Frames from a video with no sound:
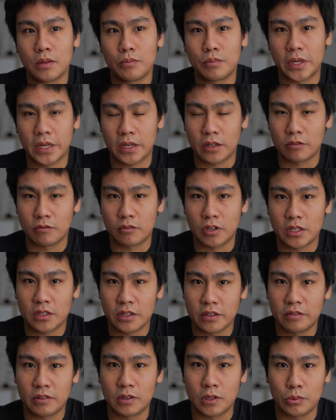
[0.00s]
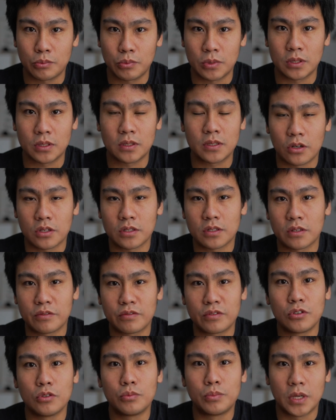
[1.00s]
black and white development costs a
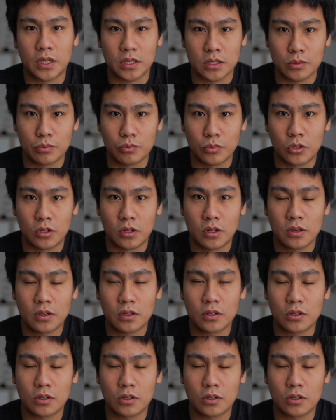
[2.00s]
few bucks more